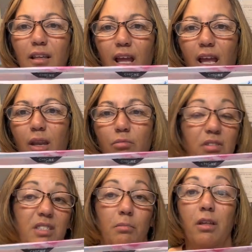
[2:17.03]
and
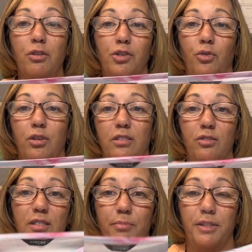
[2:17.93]
with some other shorts or
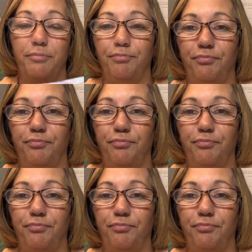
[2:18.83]
something.